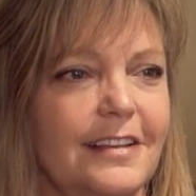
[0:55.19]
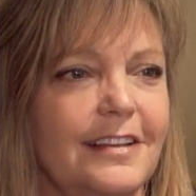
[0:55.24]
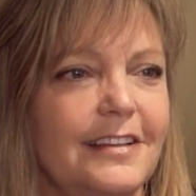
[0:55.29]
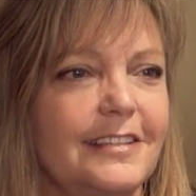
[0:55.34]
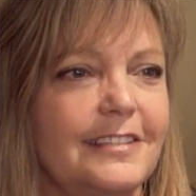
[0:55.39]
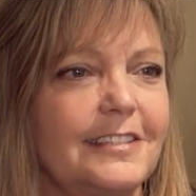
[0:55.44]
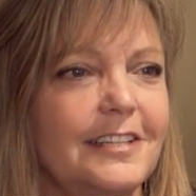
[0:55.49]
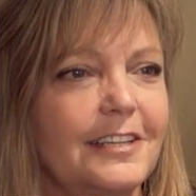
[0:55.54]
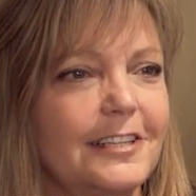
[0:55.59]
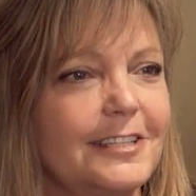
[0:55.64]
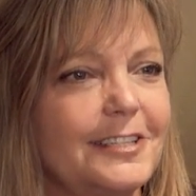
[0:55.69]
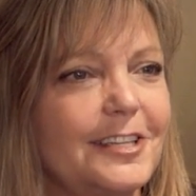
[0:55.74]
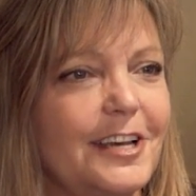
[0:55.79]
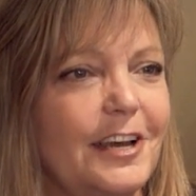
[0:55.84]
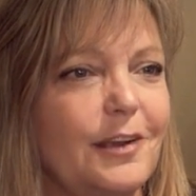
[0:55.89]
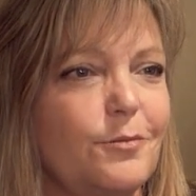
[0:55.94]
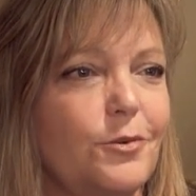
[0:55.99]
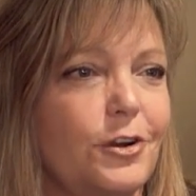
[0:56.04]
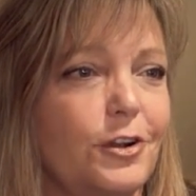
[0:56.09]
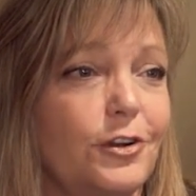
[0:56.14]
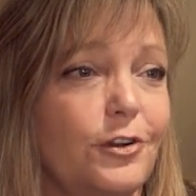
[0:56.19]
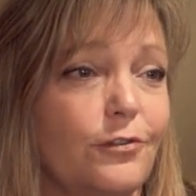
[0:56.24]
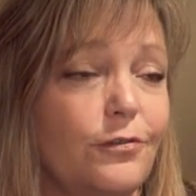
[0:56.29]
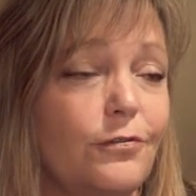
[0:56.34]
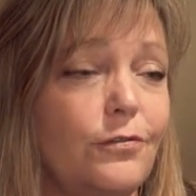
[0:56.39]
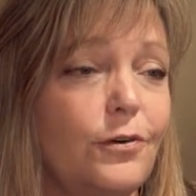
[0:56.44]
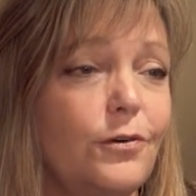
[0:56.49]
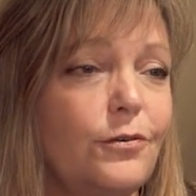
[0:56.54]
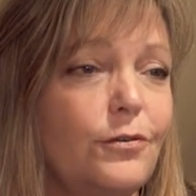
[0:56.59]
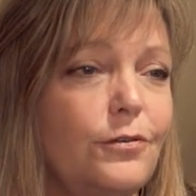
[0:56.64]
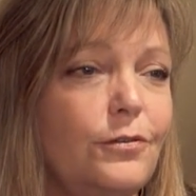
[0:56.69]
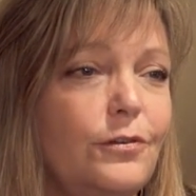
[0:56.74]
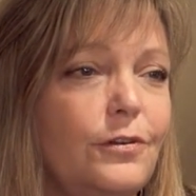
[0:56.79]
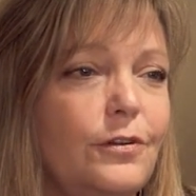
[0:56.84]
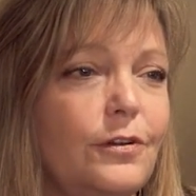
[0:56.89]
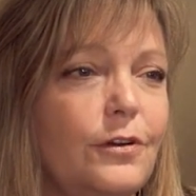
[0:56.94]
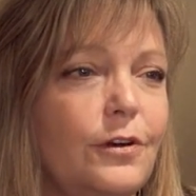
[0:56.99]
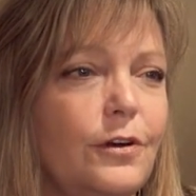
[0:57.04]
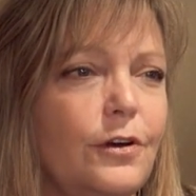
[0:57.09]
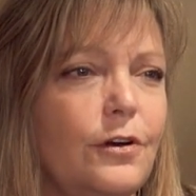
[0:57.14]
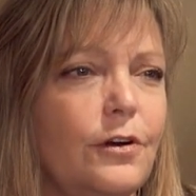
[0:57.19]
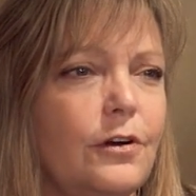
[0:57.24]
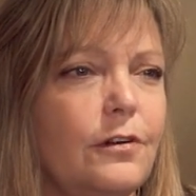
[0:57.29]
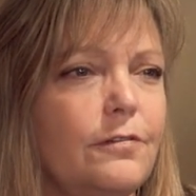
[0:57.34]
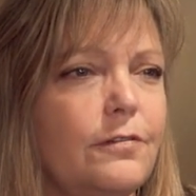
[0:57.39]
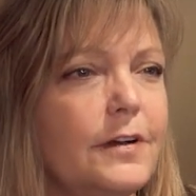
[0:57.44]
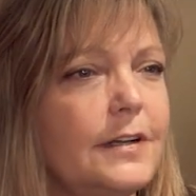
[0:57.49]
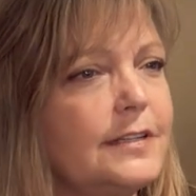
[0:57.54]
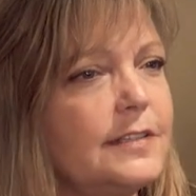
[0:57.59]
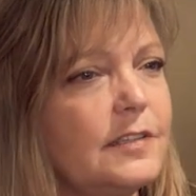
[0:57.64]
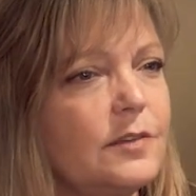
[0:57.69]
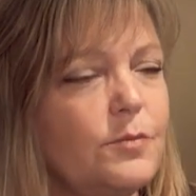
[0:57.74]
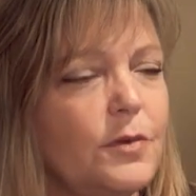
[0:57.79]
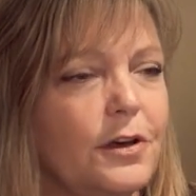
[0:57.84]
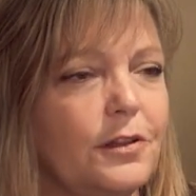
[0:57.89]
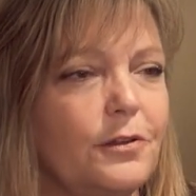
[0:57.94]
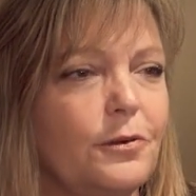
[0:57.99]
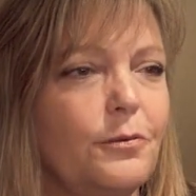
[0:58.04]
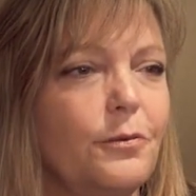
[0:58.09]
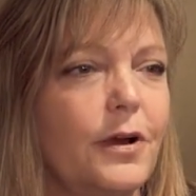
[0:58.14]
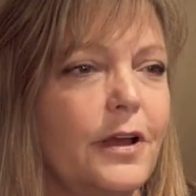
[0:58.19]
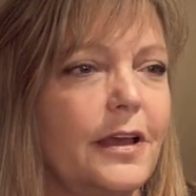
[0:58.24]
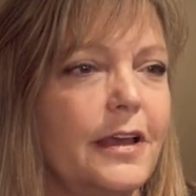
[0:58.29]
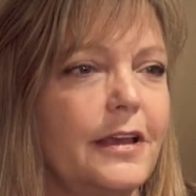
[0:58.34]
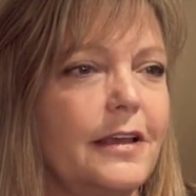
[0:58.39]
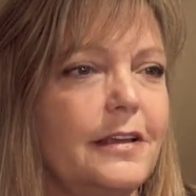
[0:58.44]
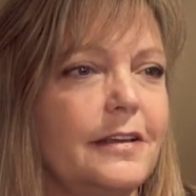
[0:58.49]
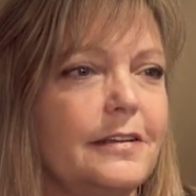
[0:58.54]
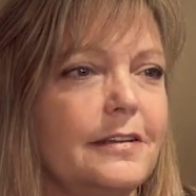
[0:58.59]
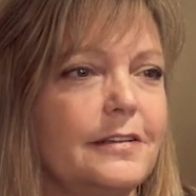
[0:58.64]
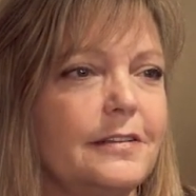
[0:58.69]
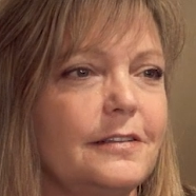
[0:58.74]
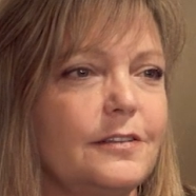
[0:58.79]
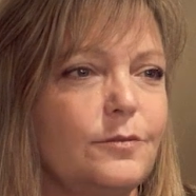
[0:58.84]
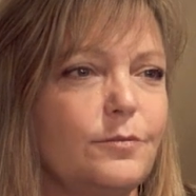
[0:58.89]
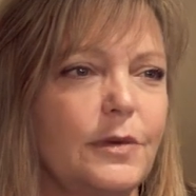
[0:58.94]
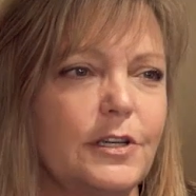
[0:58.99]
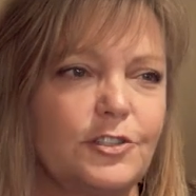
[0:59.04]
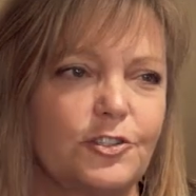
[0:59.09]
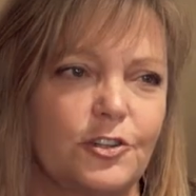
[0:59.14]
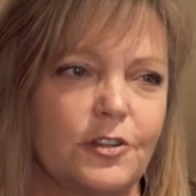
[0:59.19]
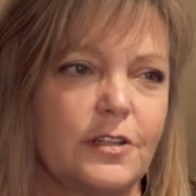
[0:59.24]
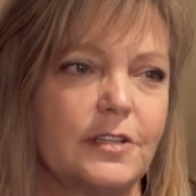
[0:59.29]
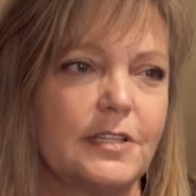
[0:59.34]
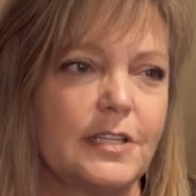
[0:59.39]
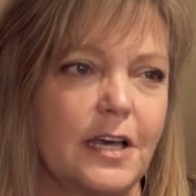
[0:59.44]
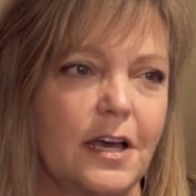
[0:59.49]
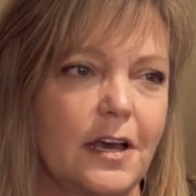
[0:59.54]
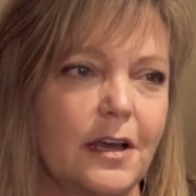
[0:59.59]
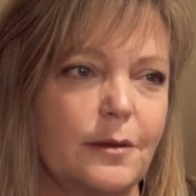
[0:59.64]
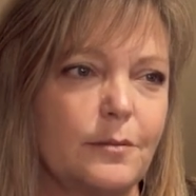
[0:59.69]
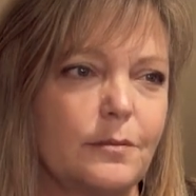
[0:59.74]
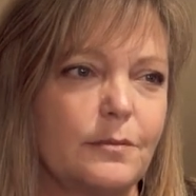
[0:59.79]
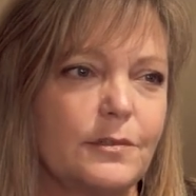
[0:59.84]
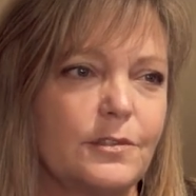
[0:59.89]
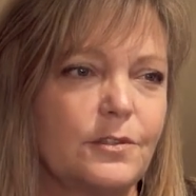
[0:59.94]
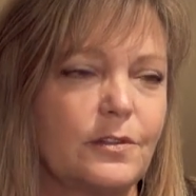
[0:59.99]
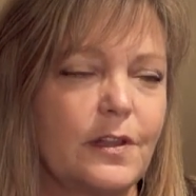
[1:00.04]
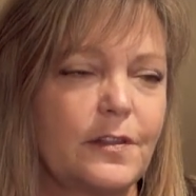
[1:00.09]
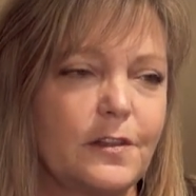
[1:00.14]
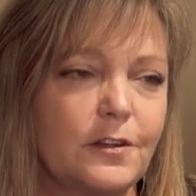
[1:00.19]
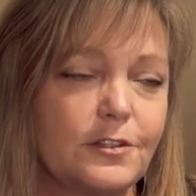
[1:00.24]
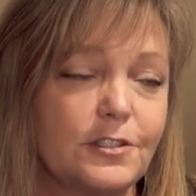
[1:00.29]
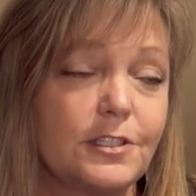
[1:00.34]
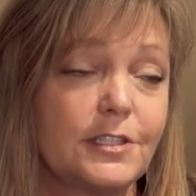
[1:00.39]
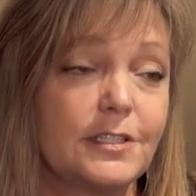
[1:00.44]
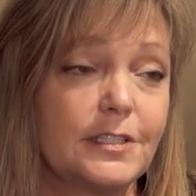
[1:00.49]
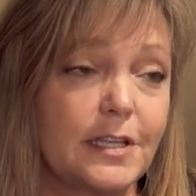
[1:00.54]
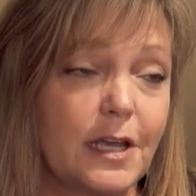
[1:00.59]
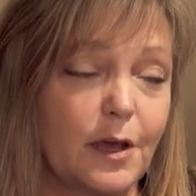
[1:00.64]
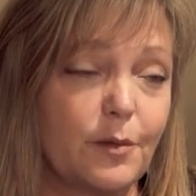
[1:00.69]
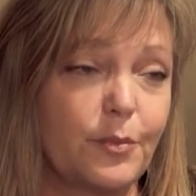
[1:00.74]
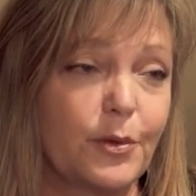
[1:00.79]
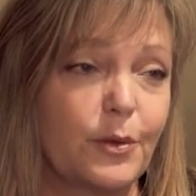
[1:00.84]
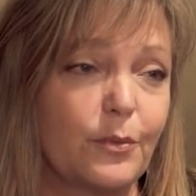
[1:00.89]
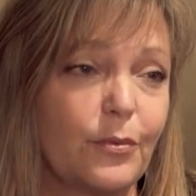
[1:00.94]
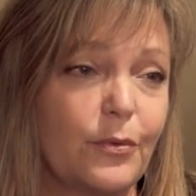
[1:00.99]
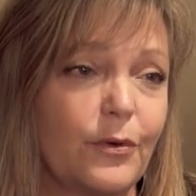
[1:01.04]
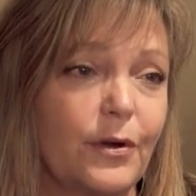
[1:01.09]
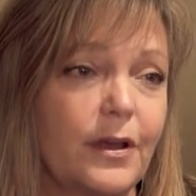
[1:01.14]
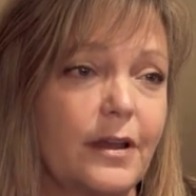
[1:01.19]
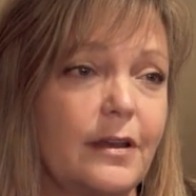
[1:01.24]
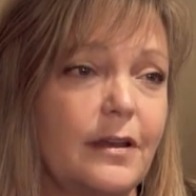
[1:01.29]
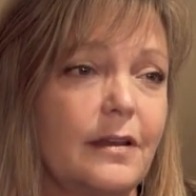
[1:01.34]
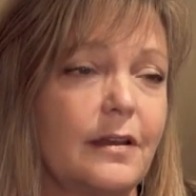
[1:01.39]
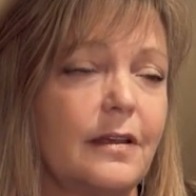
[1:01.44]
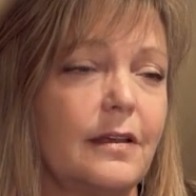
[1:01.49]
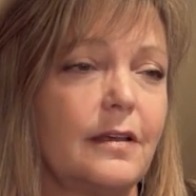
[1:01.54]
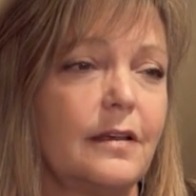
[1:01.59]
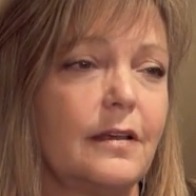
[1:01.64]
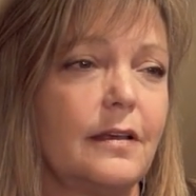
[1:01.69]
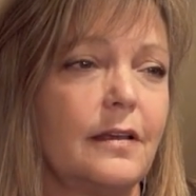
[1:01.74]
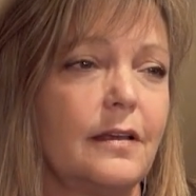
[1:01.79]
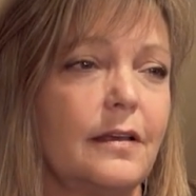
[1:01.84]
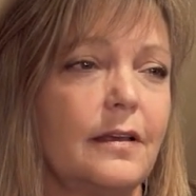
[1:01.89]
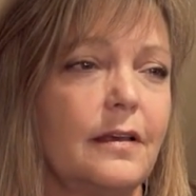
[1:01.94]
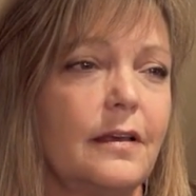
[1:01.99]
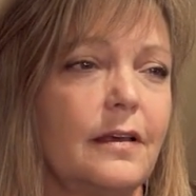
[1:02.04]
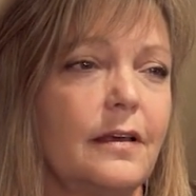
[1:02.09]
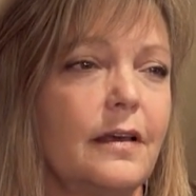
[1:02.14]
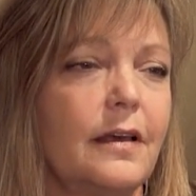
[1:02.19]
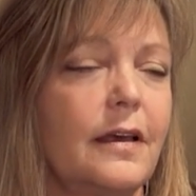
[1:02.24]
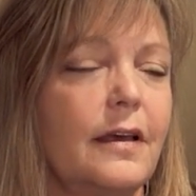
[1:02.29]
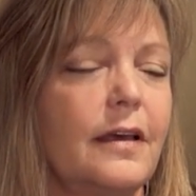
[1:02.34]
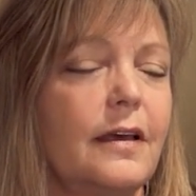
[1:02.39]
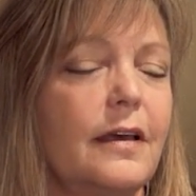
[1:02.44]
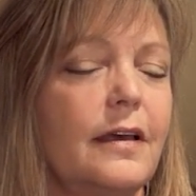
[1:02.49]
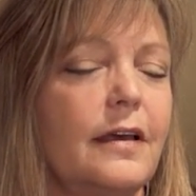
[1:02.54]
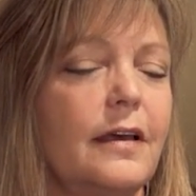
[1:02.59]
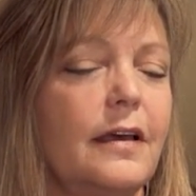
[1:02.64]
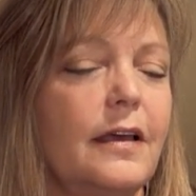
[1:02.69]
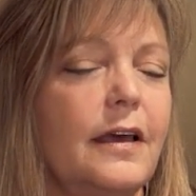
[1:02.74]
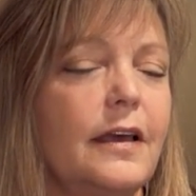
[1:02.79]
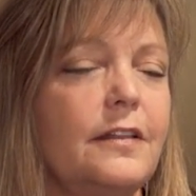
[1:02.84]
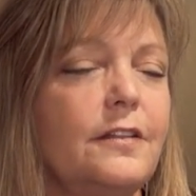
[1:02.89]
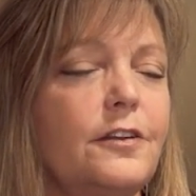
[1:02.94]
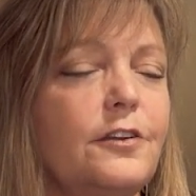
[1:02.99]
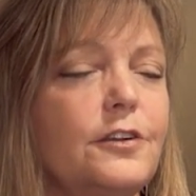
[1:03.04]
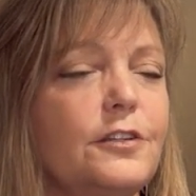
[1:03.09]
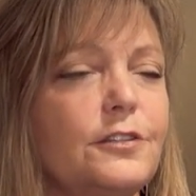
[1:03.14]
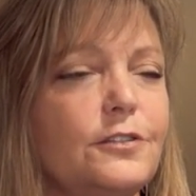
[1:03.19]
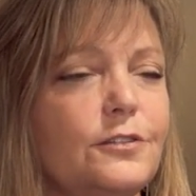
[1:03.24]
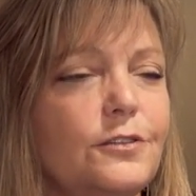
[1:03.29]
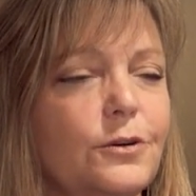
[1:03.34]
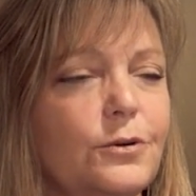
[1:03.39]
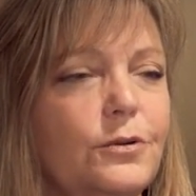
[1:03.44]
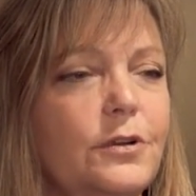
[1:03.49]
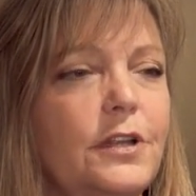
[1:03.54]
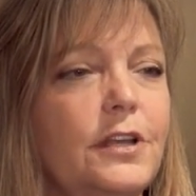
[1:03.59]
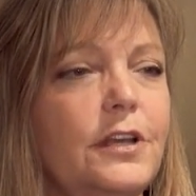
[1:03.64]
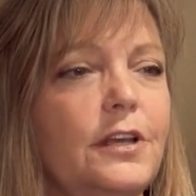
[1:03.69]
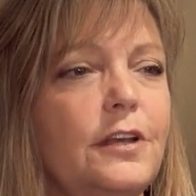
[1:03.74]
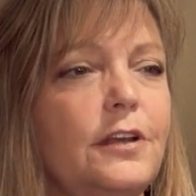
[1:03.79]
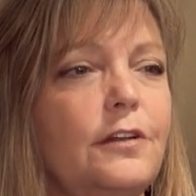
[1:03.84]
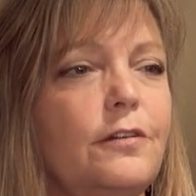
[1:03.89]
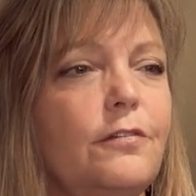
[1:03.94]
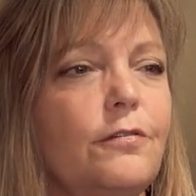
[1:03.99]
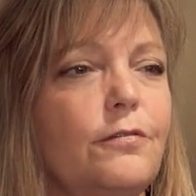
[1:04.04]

Set a timer on your phone or find some other way to measure the time so that there's a stopping point. And there is no need